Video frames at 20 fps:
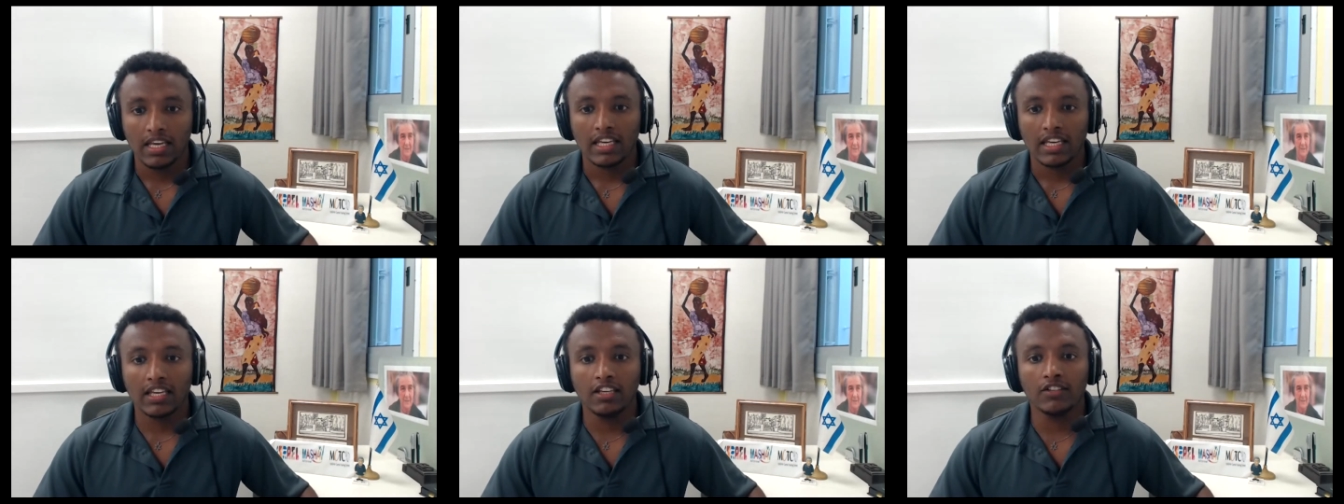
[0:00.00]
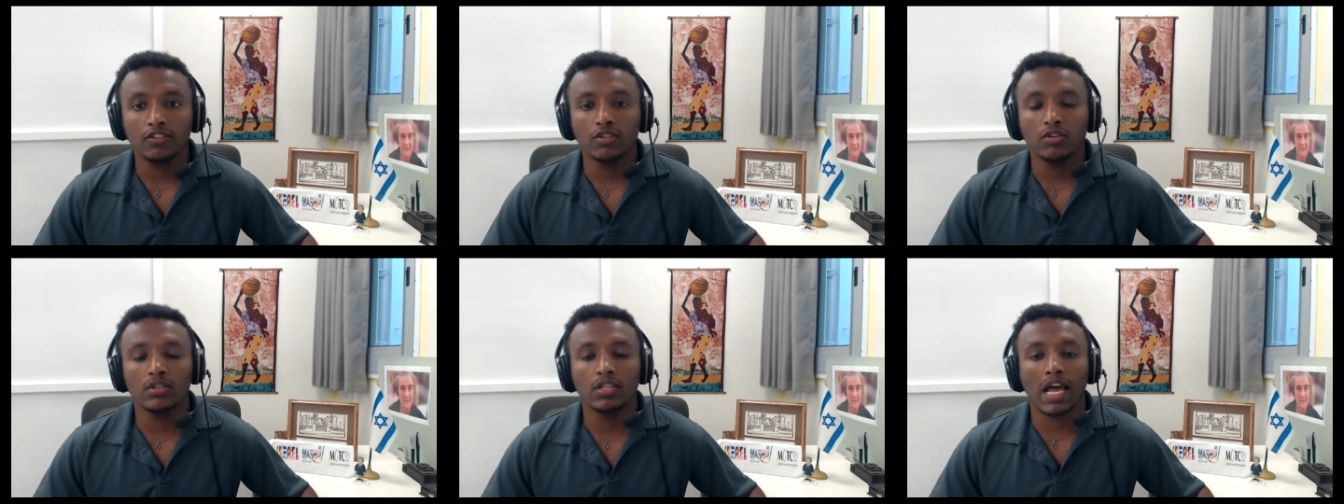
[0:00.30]

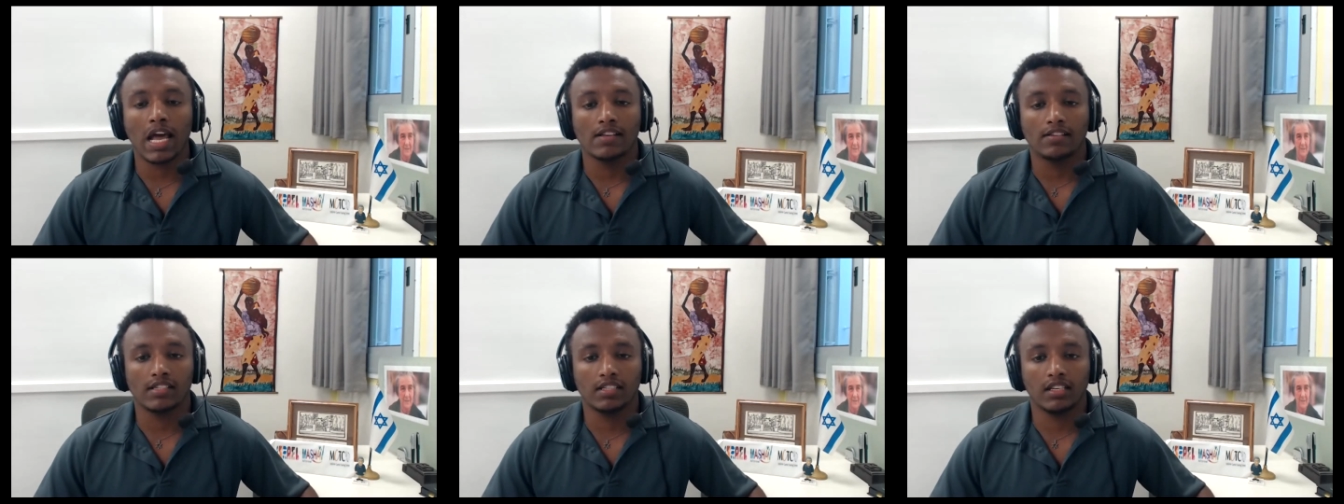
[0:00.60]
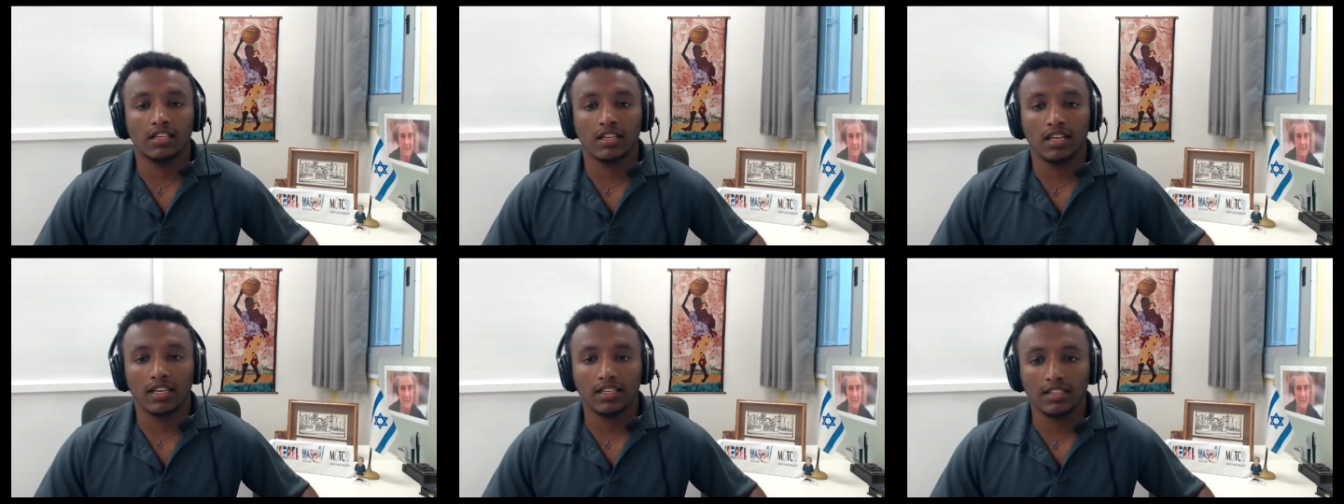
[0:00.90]
In
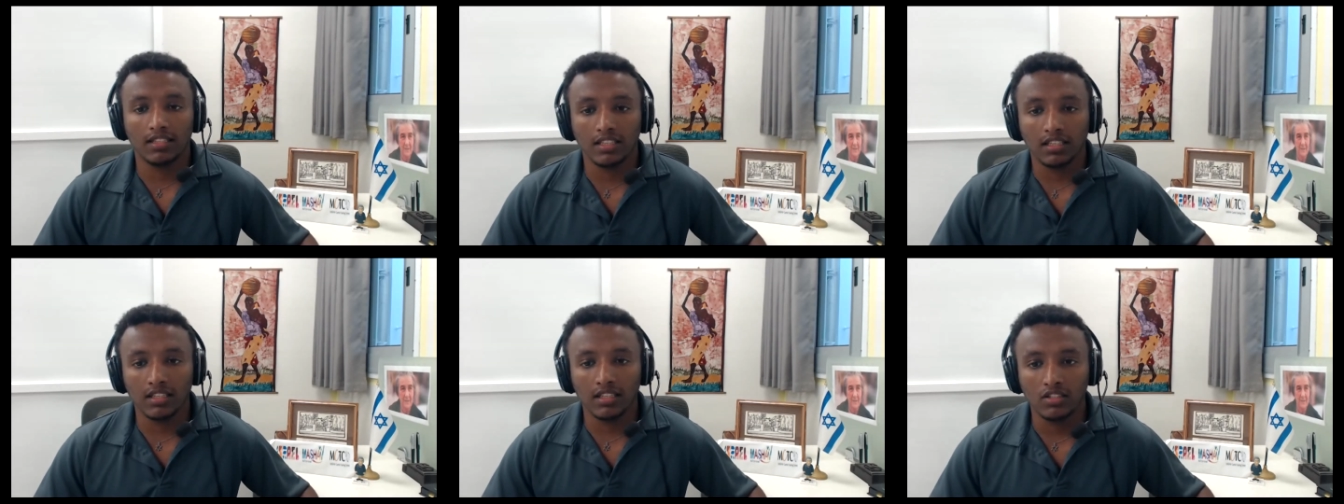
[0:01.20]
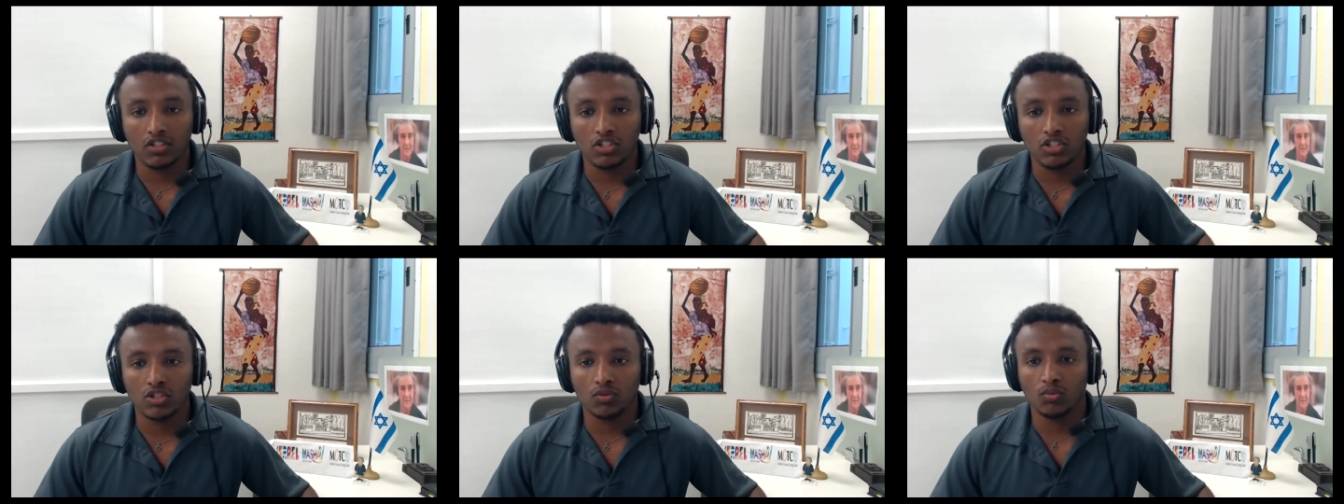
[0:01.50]

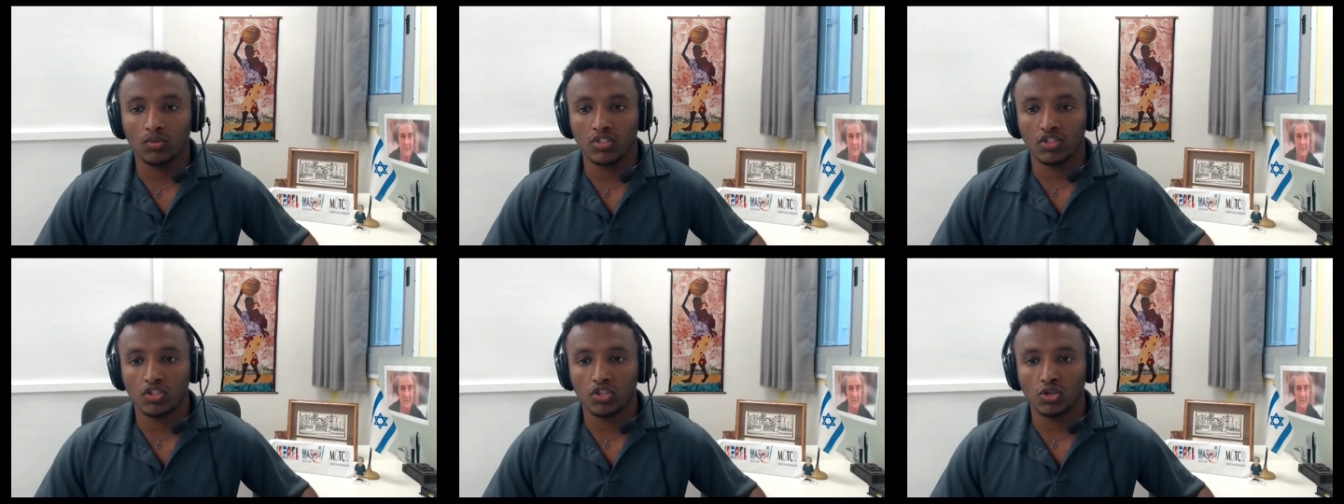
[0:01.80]
2018, she was